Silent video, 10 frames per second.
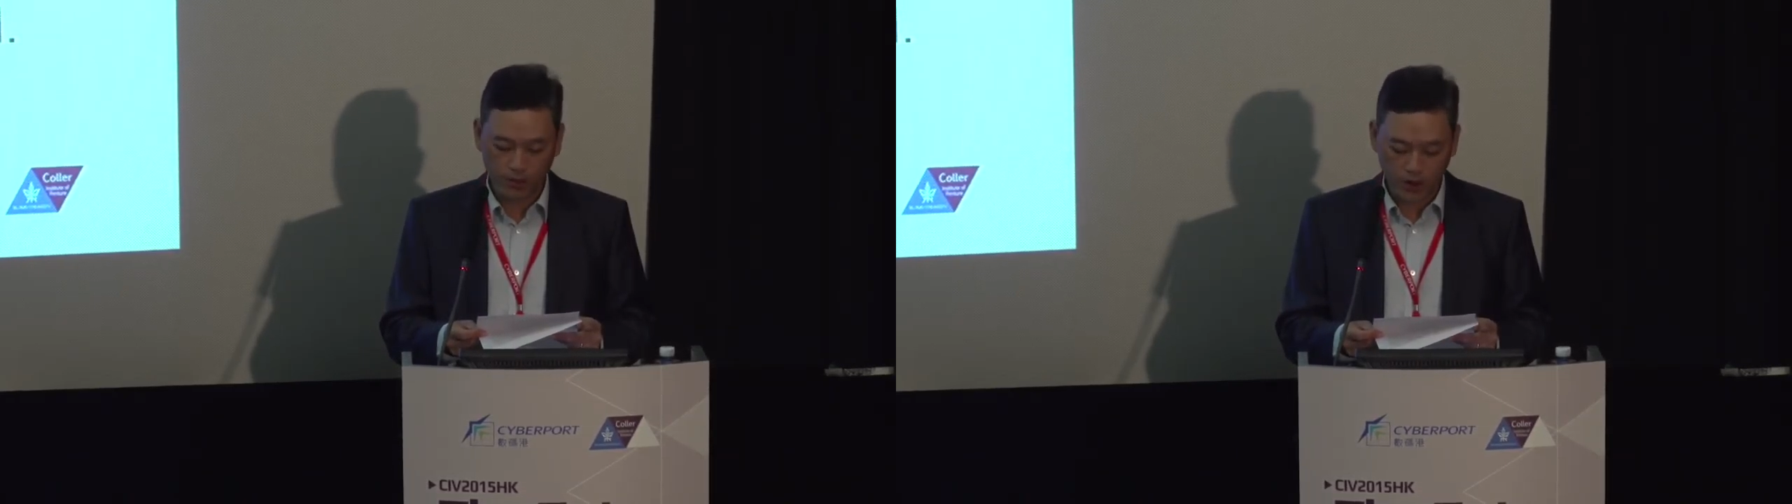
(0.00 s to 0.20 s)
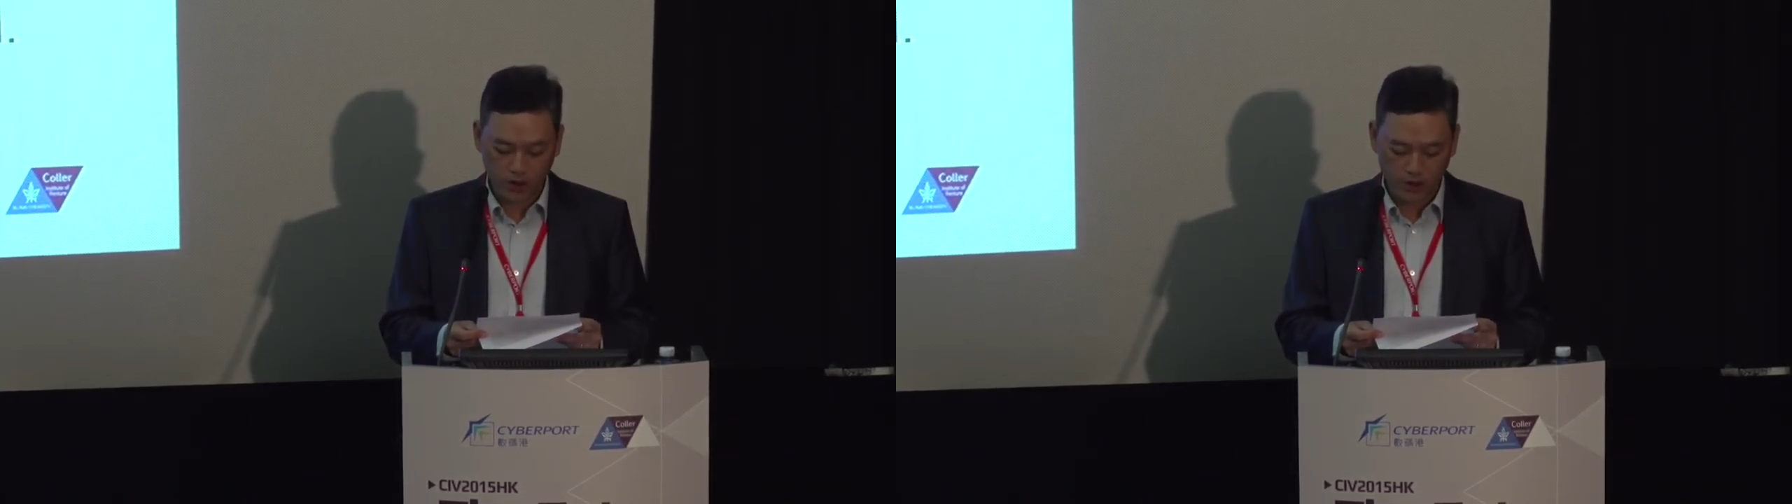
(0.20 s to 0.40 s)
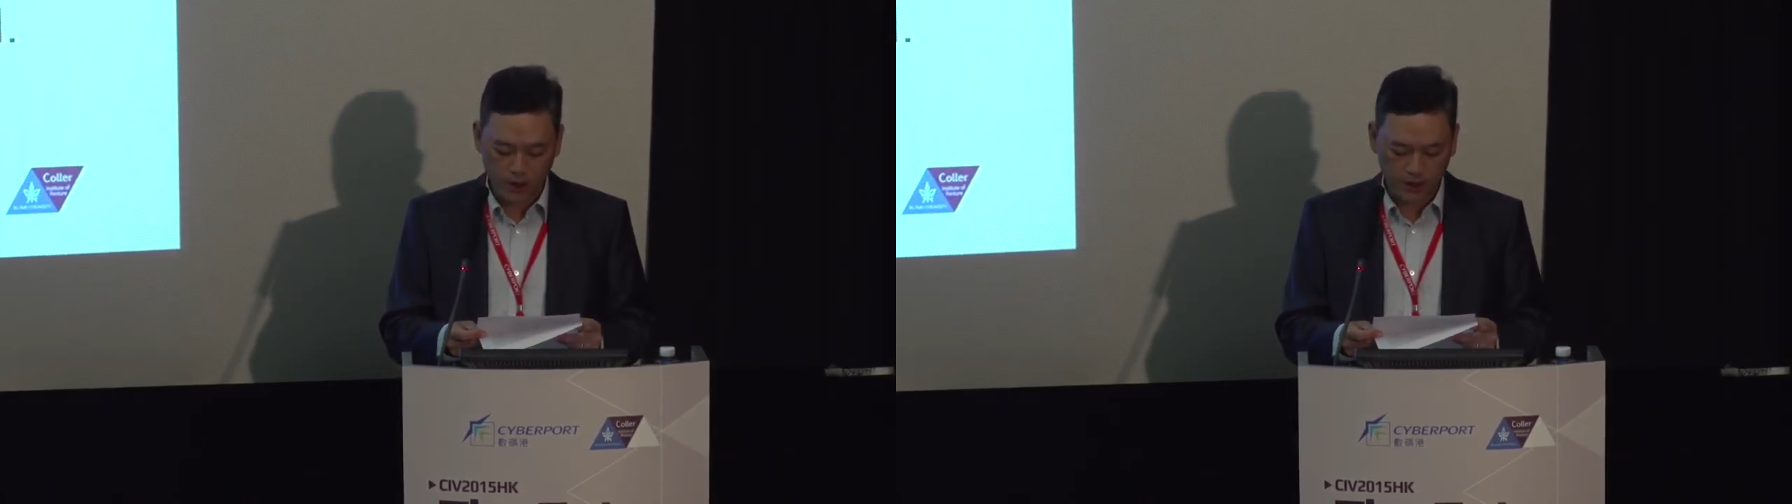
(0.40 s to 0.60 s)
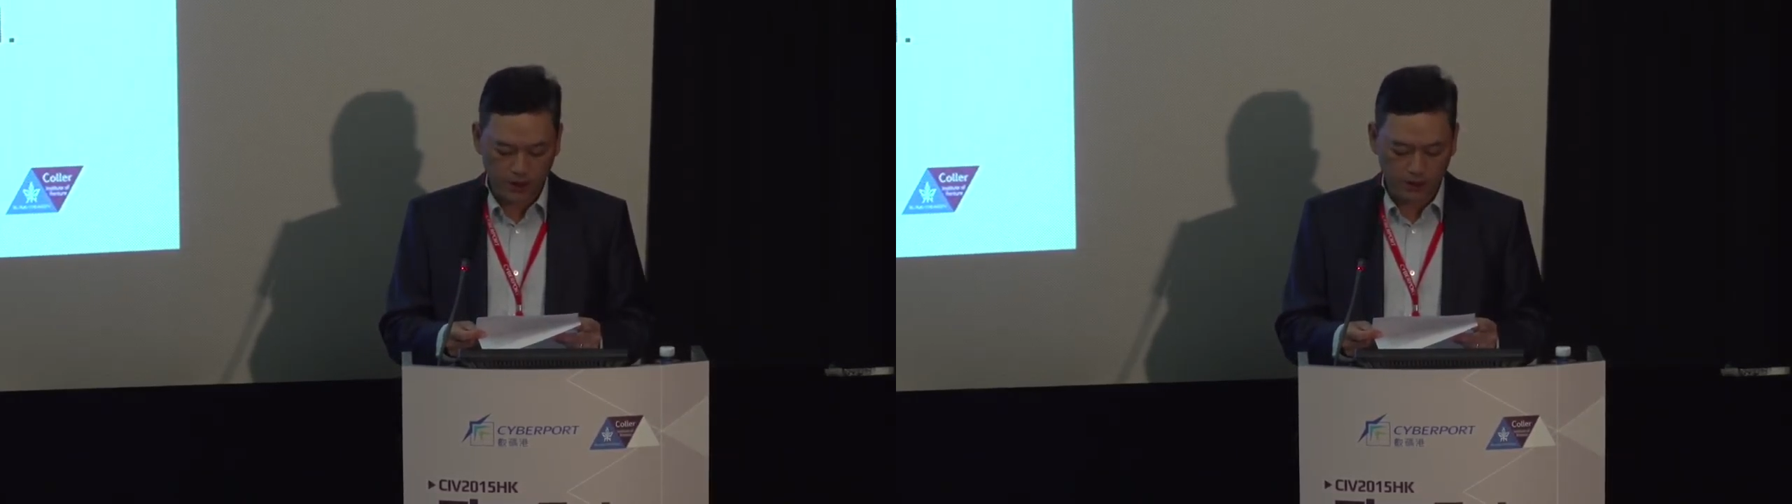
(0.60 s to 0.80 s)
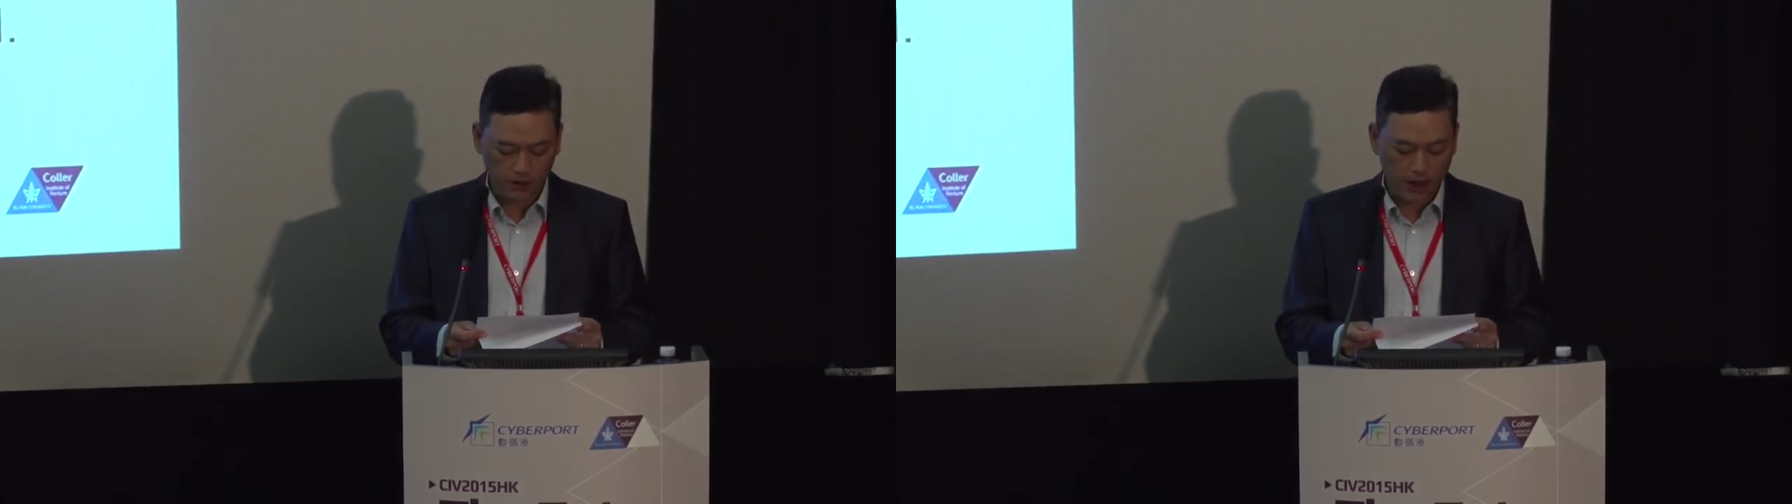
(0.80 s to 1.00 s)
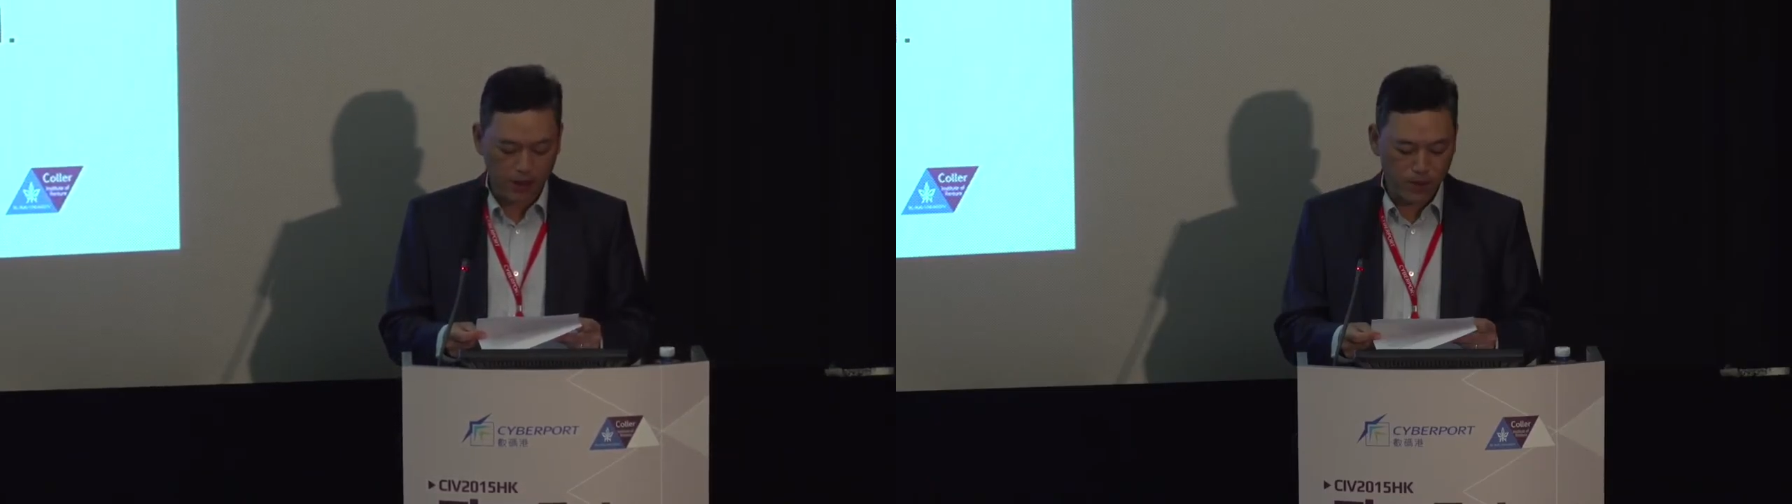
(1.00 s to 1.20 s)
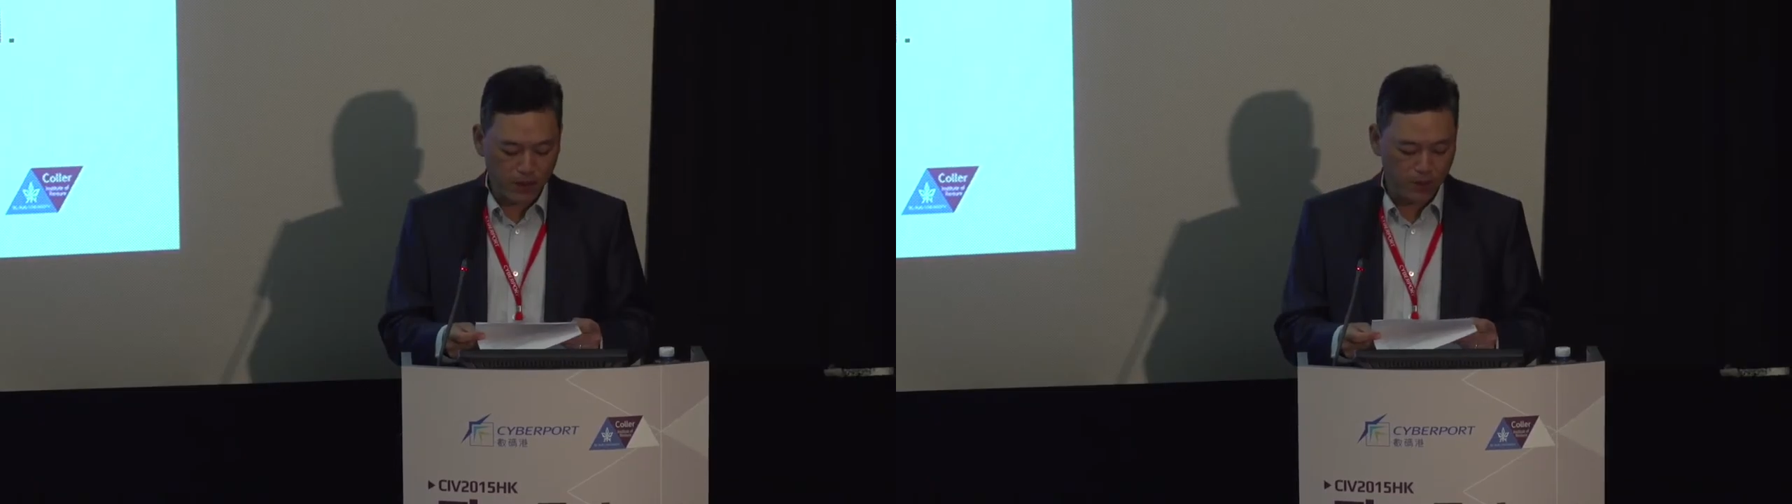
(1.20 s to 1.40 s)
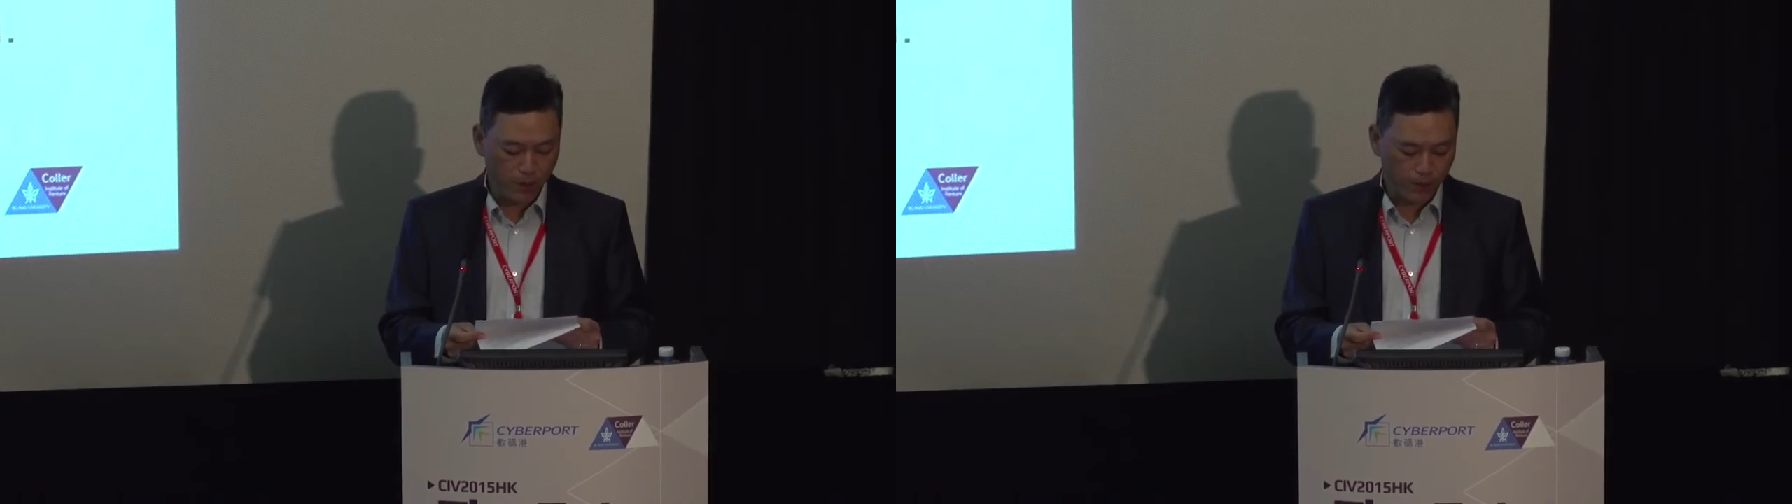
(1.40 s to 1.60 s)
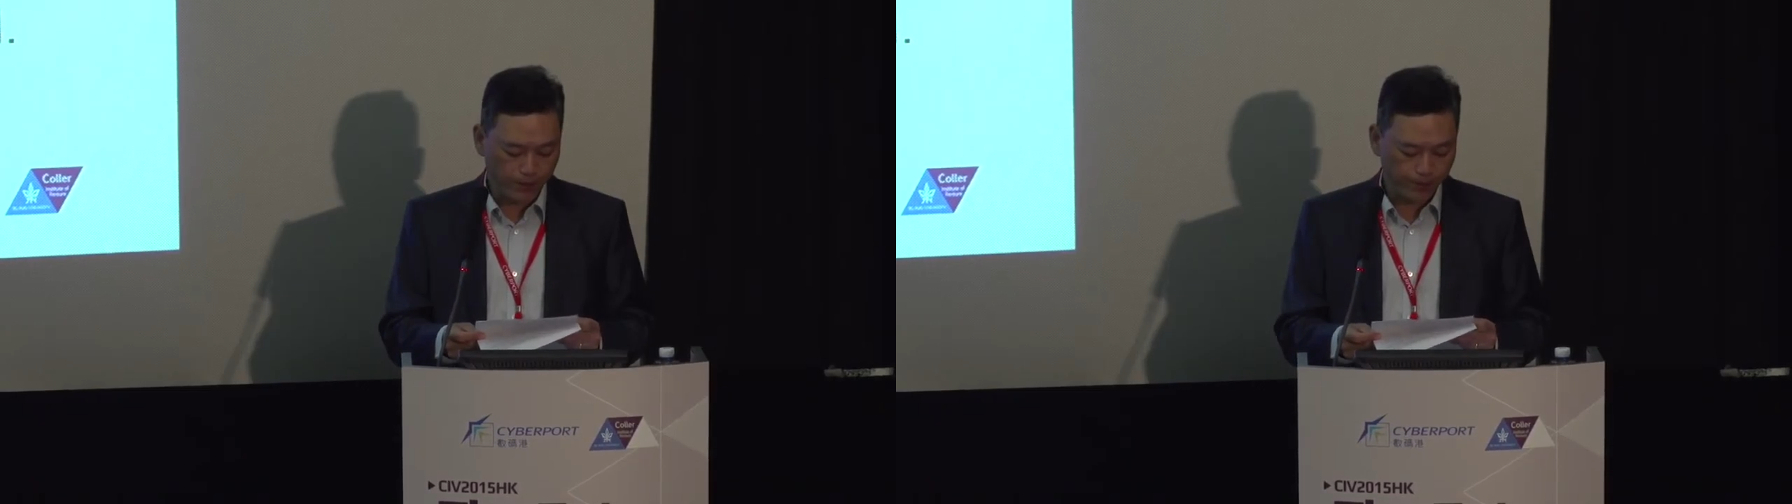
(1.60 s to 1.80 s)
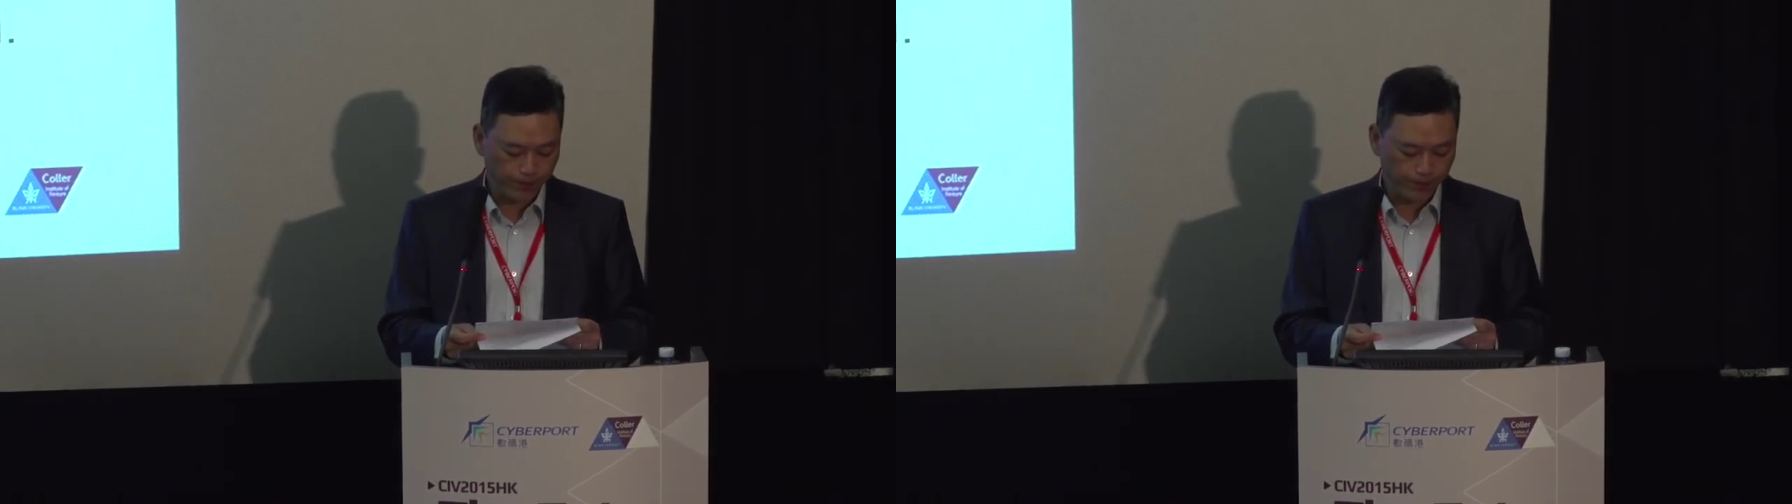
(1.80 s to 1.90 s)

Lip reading: policymaking, and many more.